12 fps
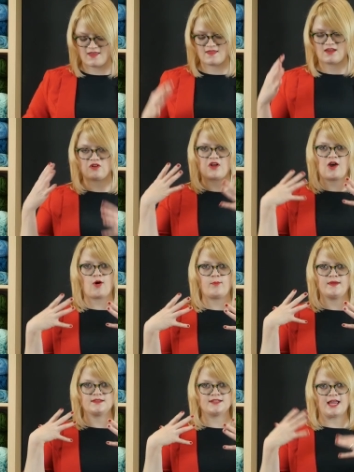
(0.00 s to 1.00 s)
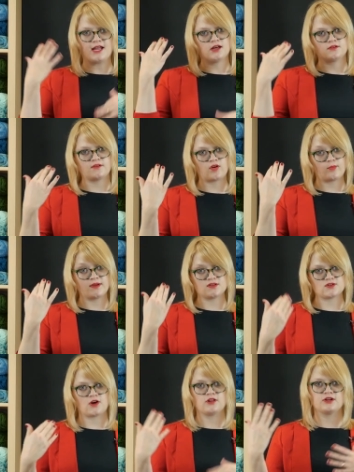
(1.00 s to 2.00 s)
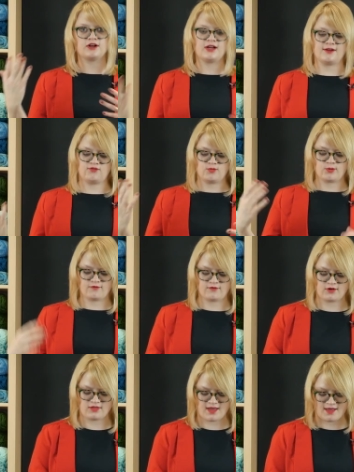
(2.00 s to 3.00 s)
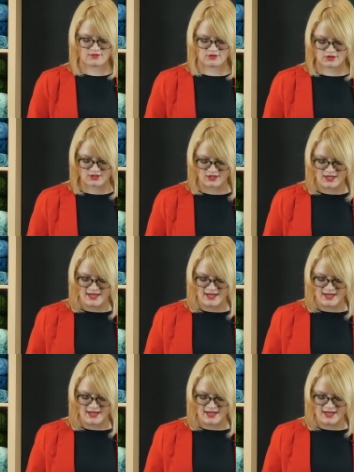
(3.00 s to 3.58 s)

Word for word: and that'll help it lay a little bit taller if you prefer that look